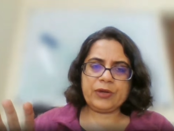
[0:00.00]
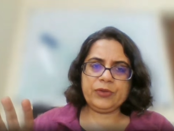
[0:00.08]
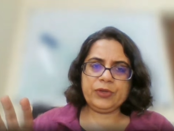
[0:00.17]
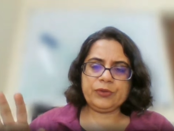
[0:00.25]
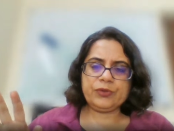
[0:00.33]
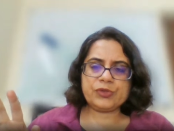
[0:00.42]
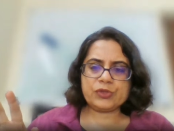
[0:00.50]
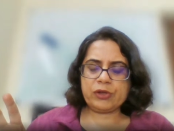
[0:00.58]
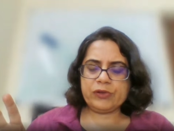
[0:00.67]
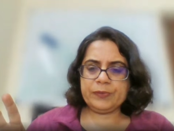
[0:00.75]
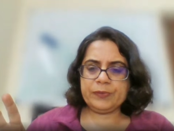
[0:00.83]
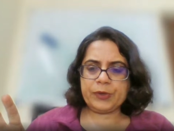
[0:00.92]
how they're going to
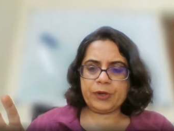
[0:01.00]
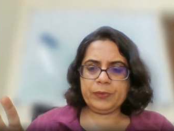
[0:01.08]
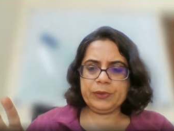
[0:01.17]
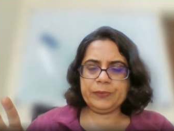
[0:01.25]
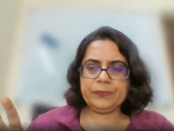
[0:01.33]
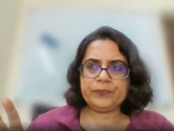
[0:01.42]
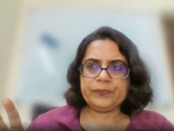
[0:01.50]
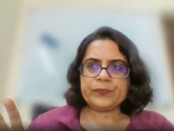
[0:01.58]
solve the problem.